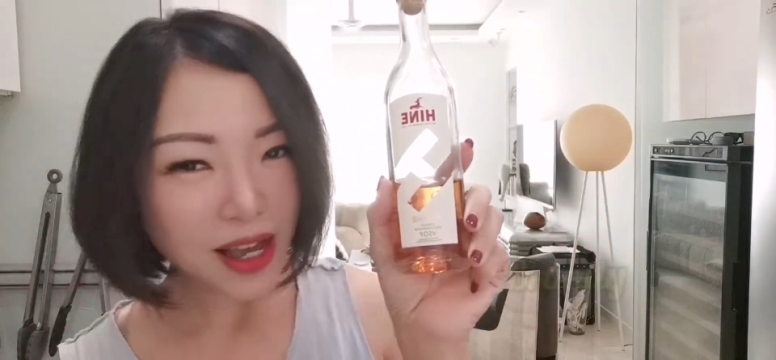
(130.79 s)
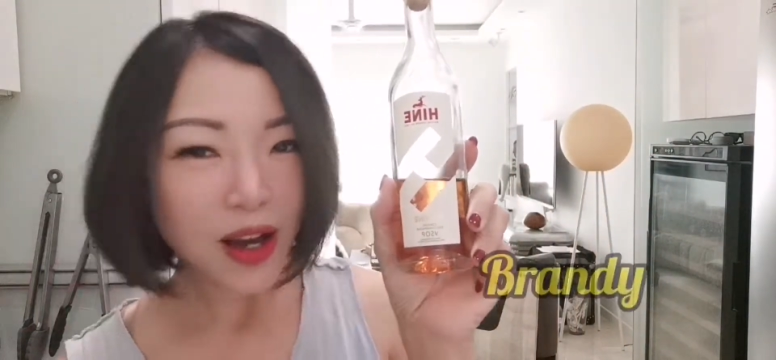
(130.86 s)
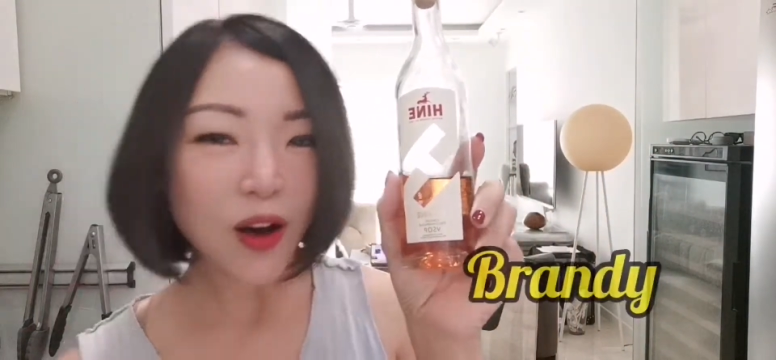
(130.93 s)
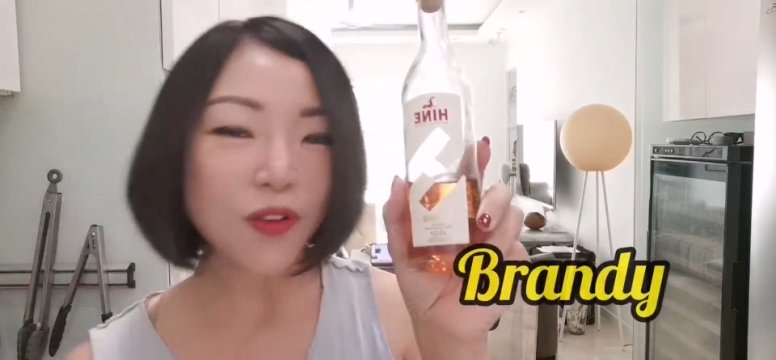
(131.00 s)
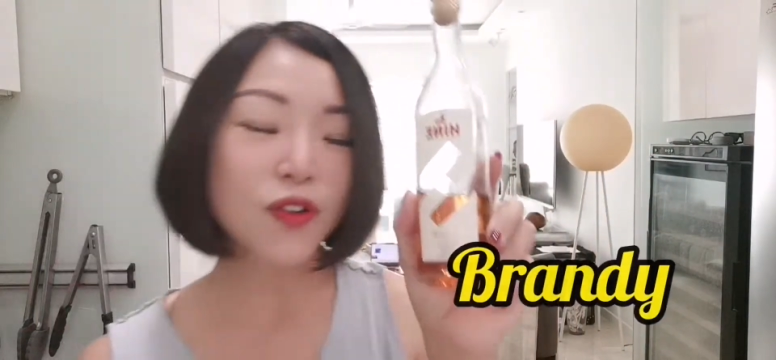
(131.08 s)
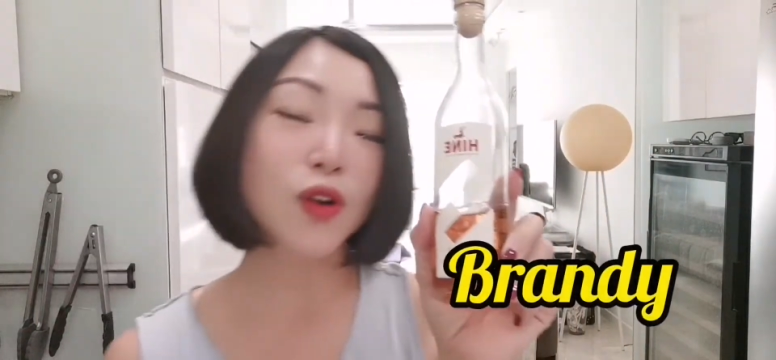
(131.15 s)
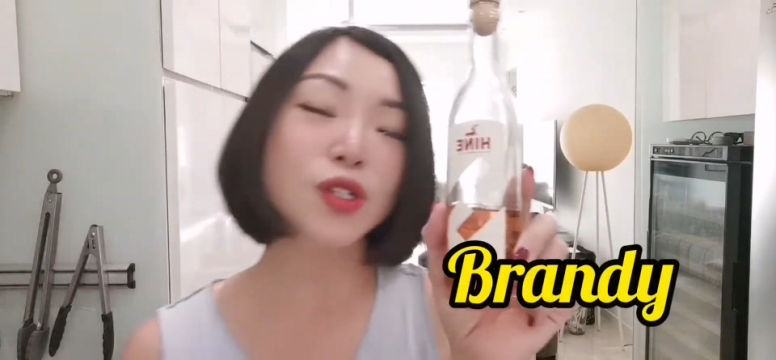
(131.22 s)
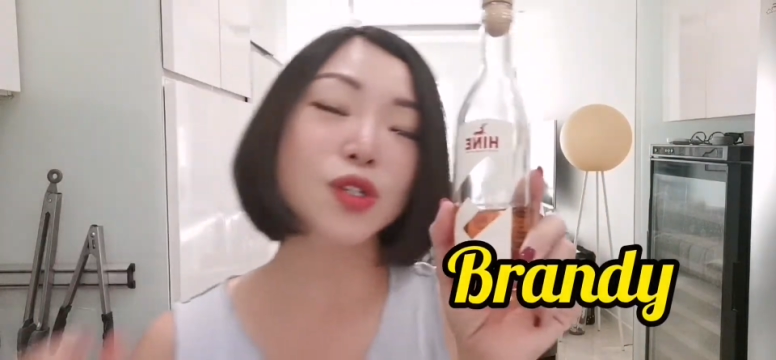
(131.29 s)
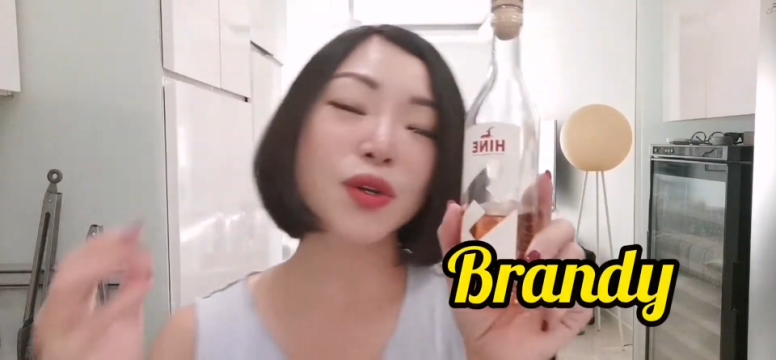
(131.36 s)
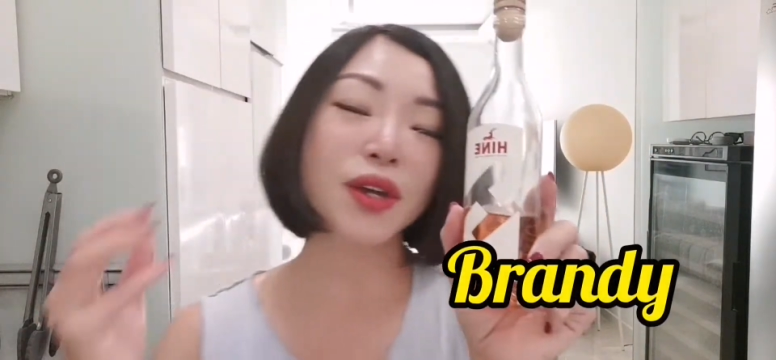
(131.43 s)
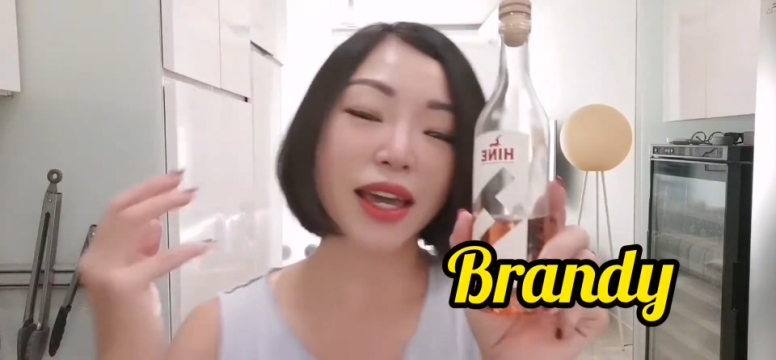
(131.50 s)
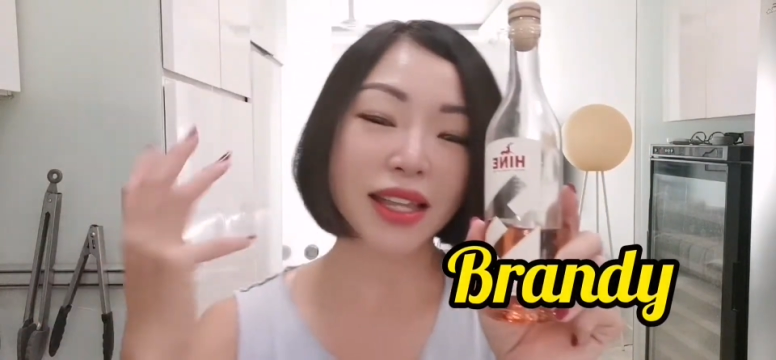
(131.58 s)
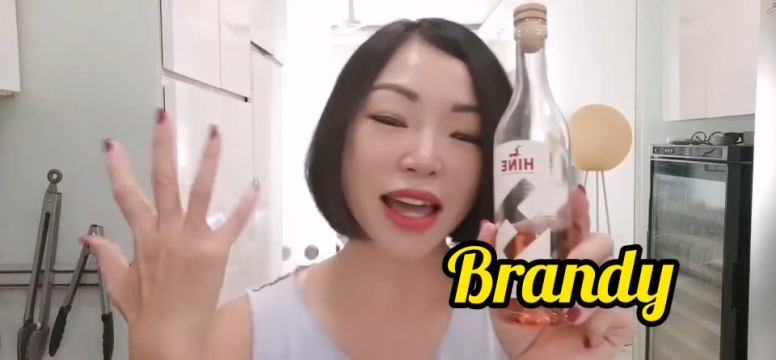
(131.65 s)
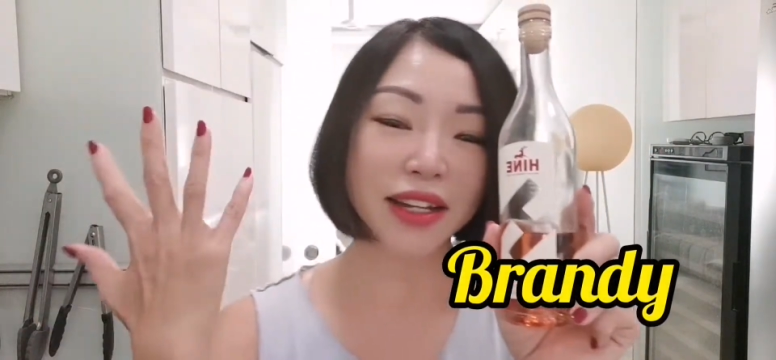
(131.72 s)
Of course, you
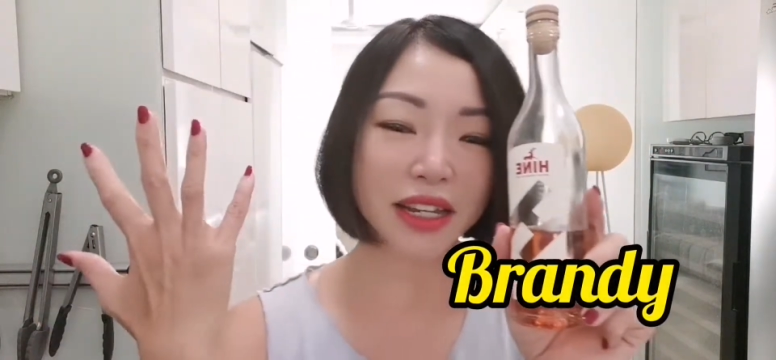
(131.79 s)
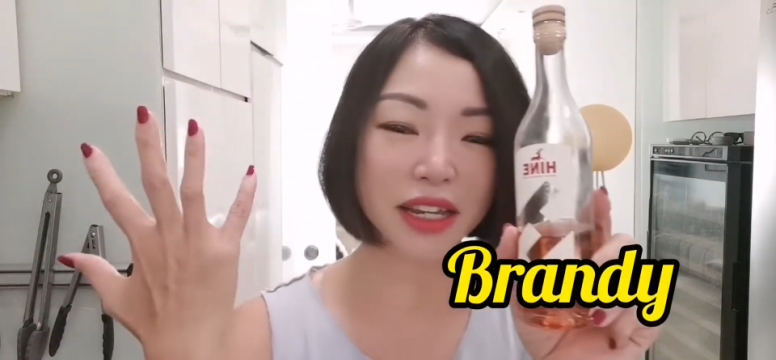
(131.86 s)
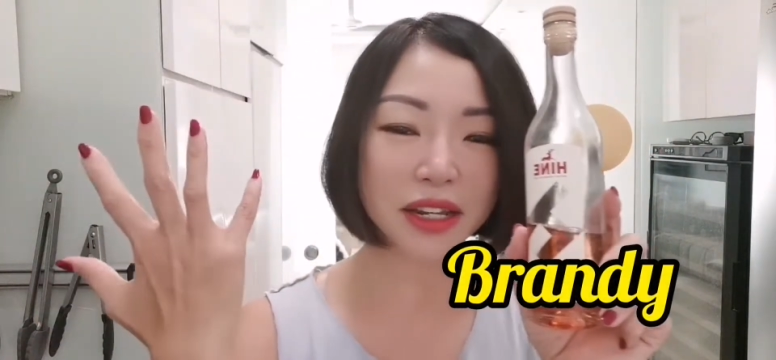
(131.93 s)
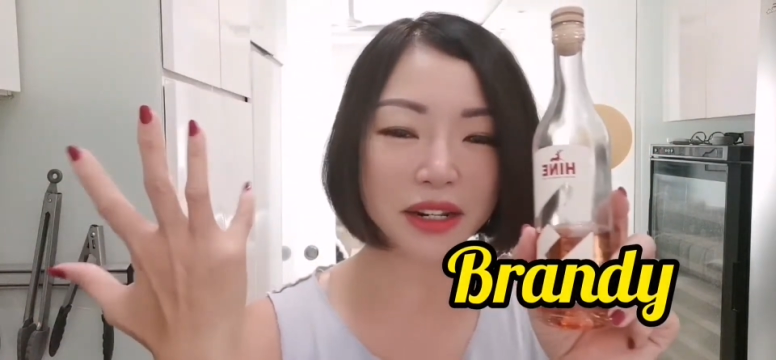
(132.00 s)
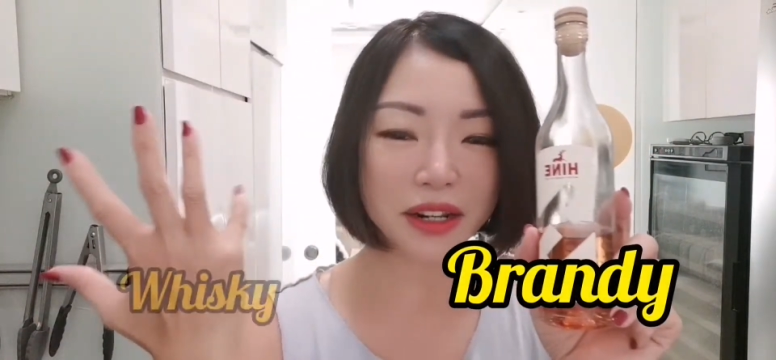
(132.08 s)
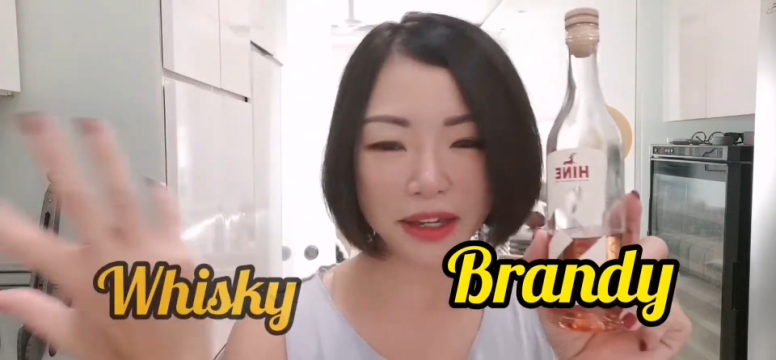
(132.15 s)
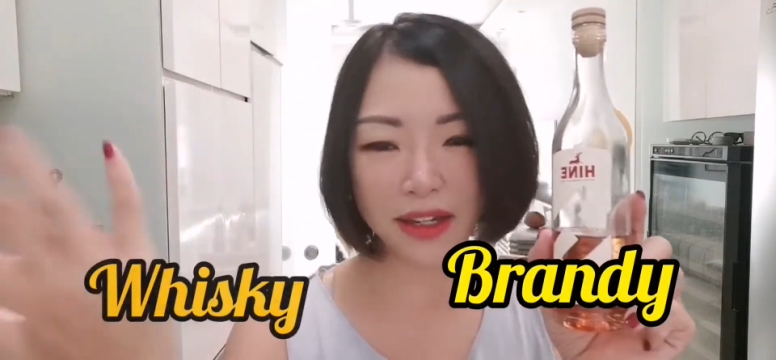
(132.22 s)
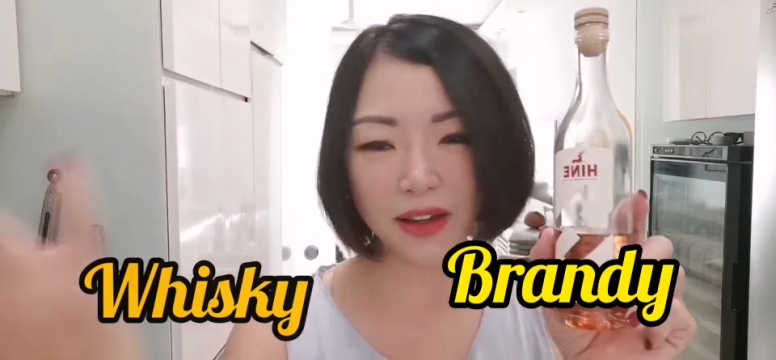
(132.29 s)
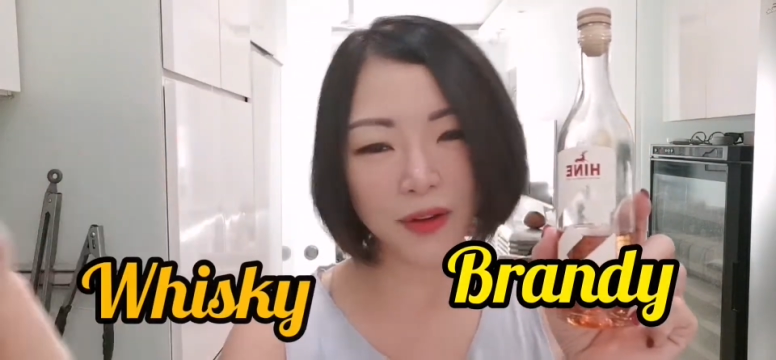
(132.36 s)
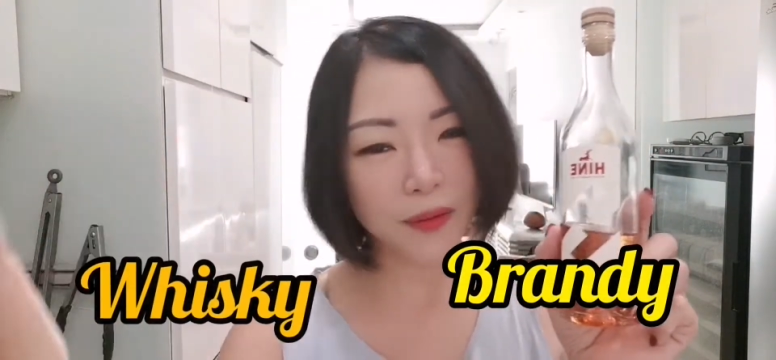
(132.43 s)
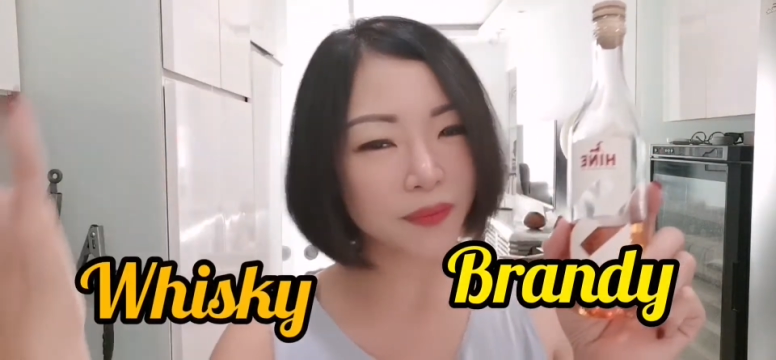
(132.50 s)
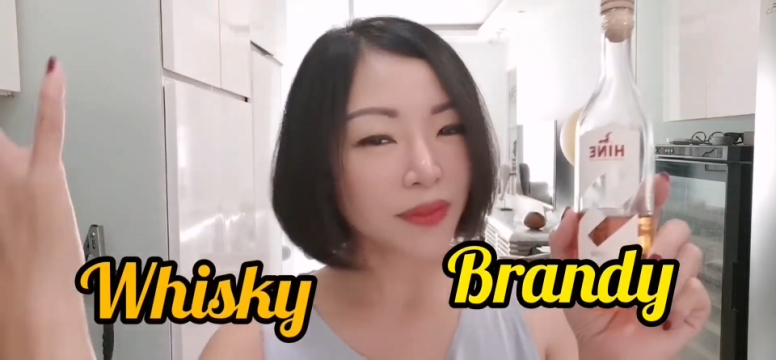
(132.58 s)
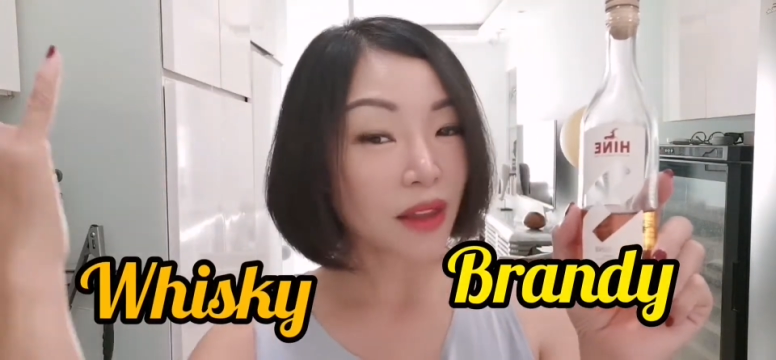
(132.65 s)
can add in like uh,